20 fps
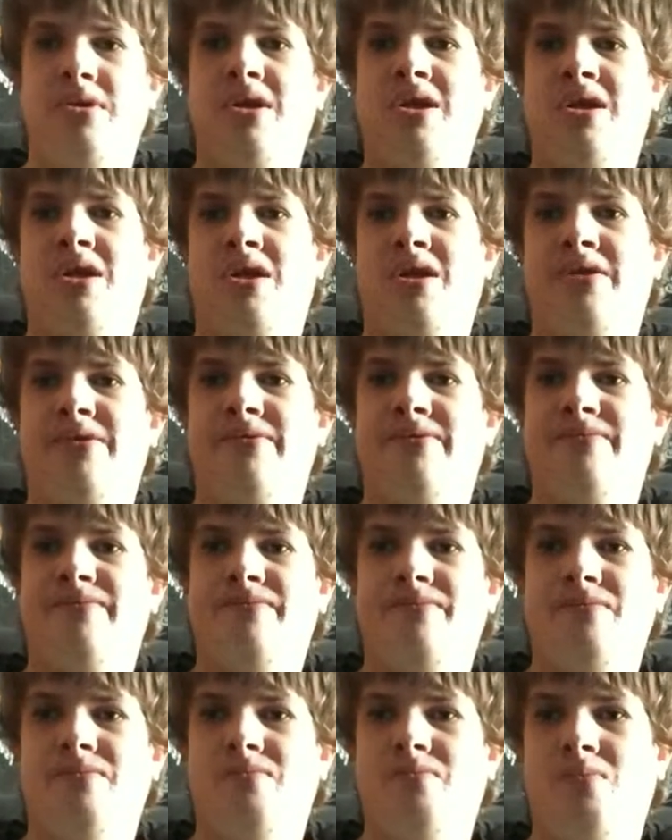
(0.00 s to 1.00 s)
you know,
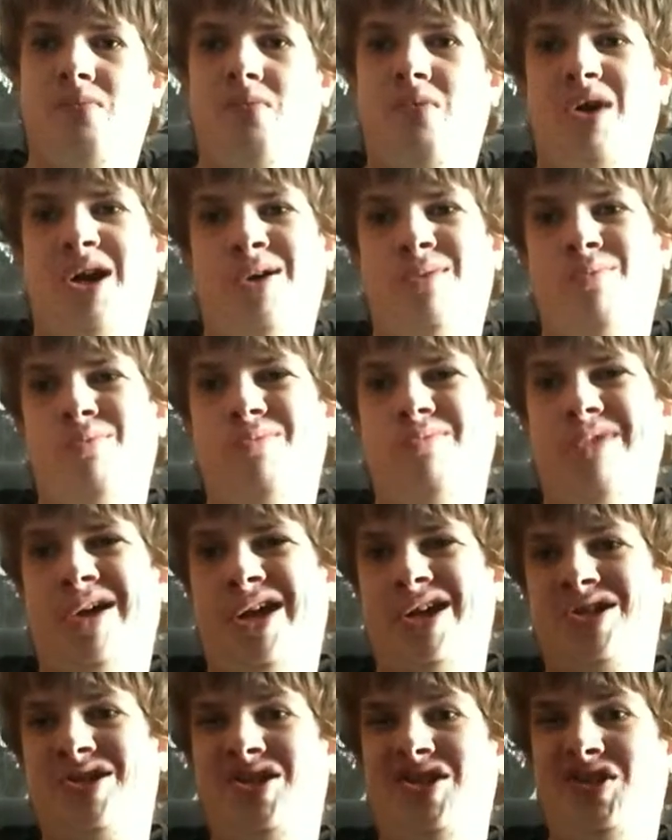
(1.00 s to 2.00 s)
um,
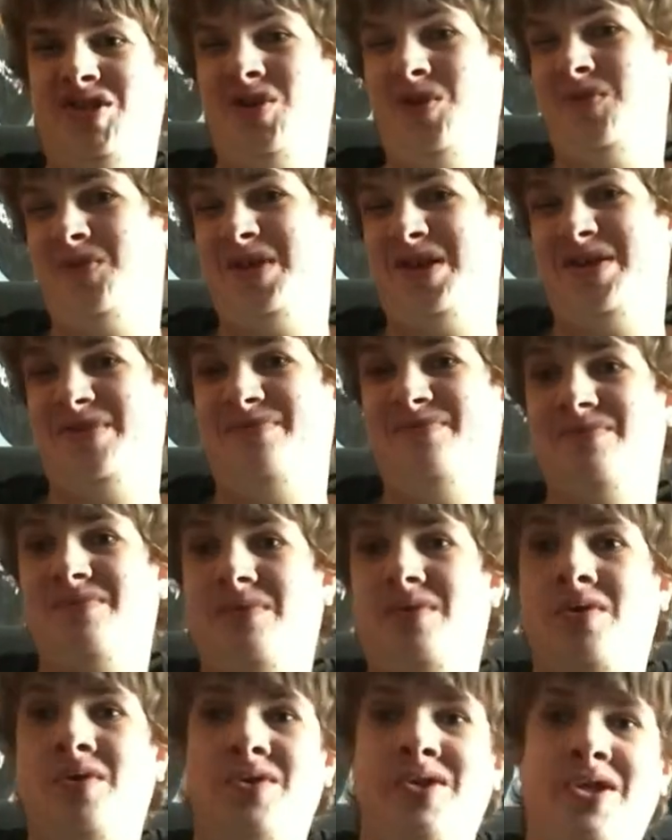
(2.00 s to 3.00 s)
actually do it.
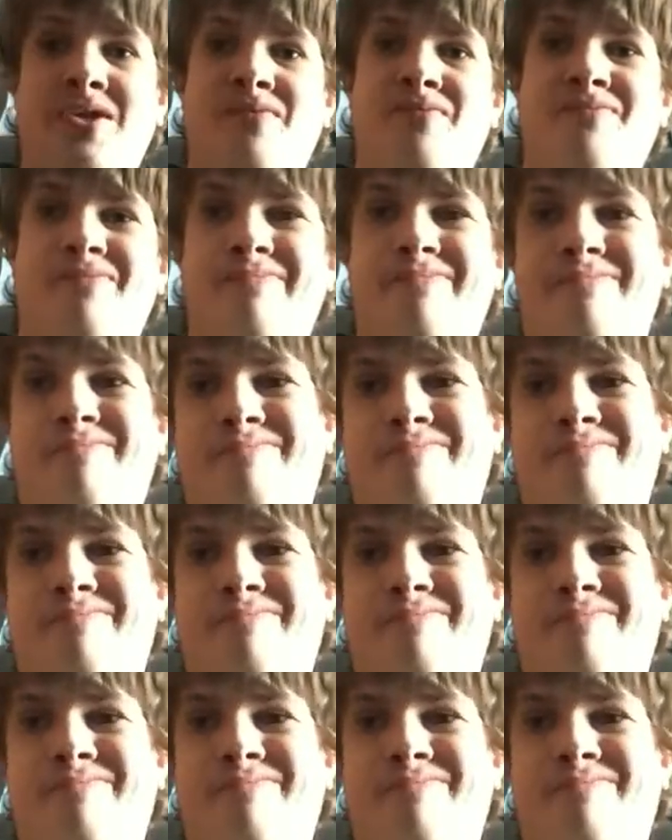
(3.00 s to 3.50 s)
Because if